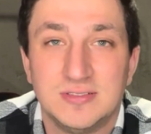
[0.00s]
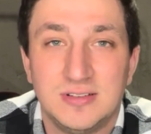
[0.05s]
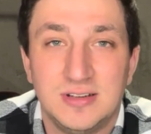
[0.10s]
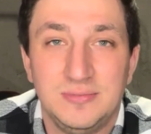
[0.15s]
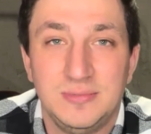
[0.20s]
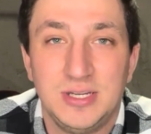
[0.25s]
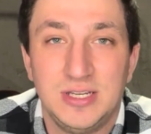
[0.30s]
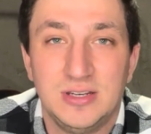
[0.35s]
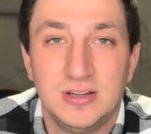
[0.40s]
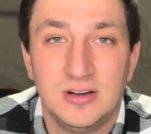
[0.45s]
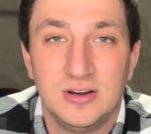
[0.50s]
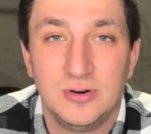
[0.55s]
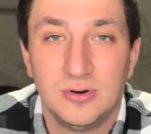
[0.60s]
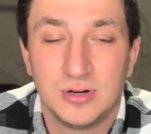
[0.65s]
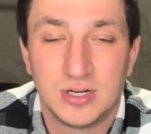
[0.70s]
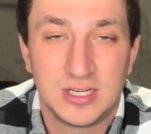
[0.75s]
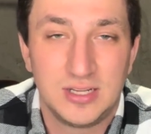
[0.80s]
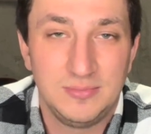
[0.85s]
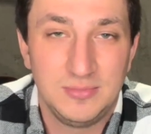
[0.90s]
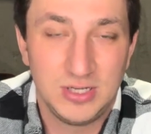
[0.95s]
let me know,
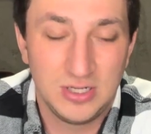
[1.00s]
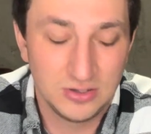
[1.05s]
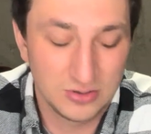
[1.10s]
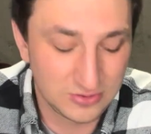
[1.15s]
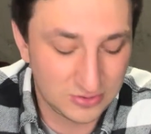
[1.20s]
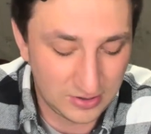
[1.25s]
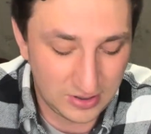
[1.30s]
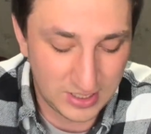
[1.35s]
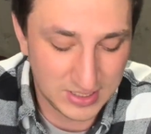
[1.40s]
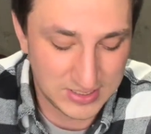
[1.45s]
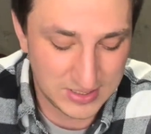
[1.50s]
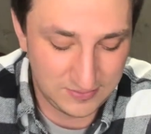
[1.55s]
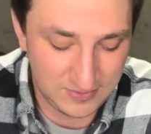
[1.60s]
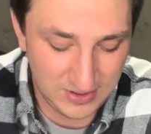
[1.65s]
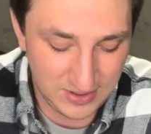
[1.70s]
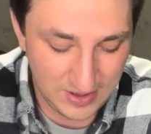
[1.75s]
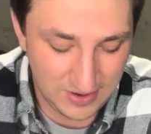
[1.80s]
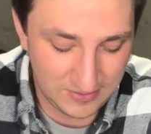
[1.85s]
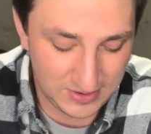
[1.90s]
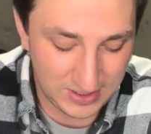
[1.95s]
or give me your thoughts if
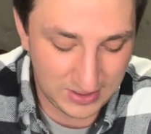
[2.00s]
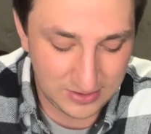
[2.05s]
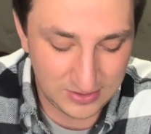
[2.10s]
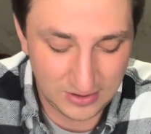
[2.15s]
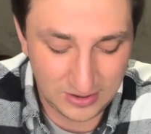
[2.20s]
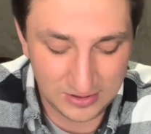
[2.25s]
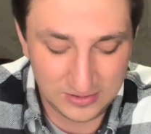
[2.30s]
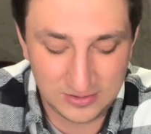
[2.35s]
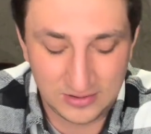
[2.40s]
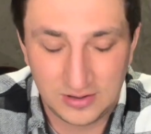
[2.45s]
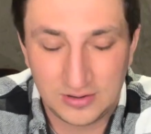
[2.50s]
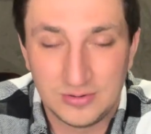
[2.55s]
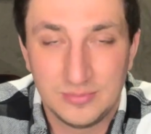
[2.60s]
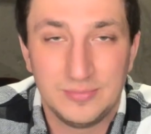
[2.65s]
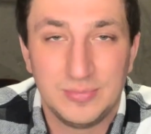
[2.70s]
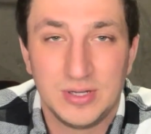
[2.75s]
you have any thoughts on them.